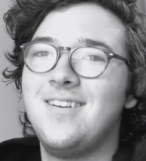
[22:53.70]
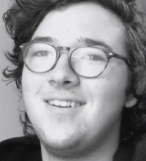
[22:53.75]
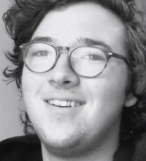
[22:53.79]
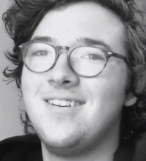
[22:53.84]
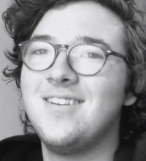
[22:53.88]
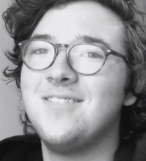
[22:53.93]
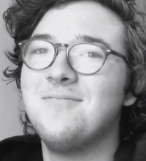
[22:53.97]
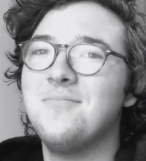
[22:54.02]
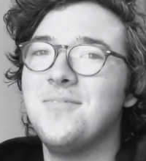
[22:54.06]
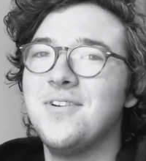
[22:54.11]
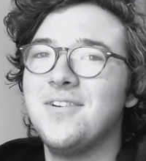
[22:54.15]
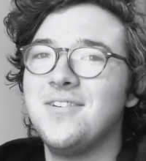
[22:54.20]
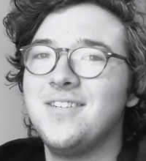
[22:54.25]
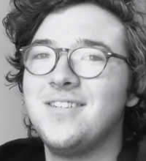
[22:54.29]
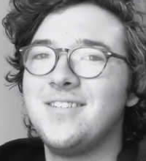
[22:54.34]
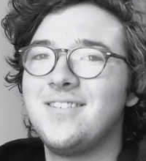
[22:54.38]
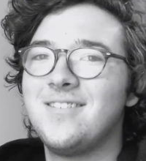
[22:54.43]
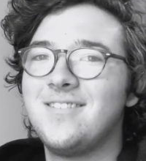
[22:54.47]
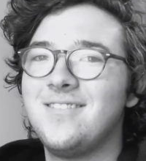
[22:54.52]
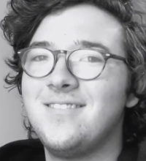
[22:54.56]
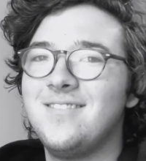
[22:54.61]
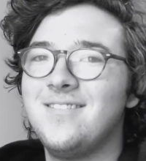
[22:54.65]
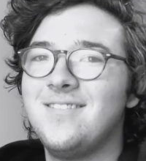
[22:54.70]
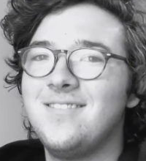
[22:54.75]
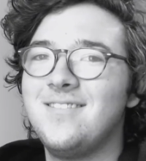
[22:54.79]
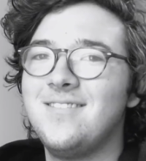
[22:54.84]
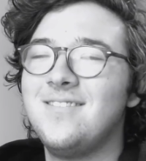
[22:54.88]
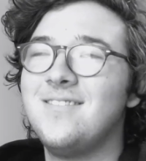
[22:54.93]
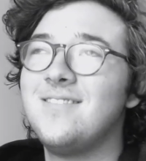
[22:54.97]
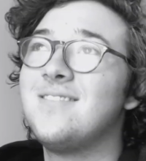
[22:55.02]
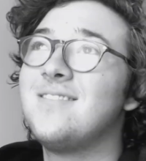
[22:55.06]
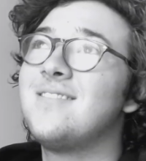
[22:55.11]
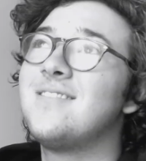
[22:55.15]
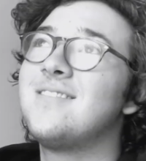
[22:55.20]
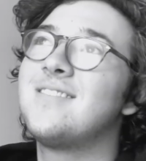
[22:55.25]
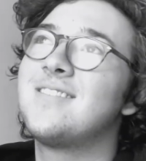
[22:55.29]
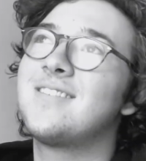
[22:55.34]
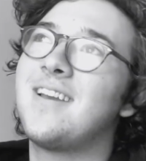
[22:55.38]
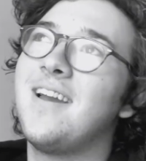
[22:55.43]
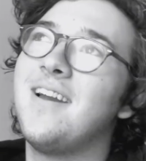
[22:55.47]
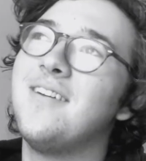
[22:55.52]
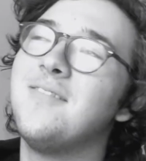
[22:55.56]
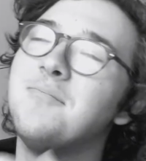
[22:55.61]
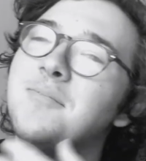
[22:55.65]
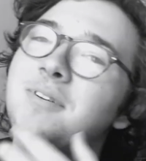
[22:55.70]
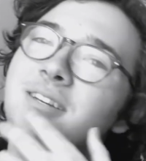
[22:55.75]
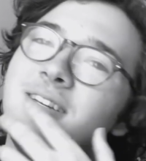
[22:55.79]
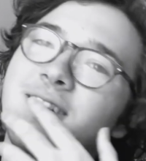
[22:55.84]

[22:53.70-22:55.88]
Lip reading: Very just scared me.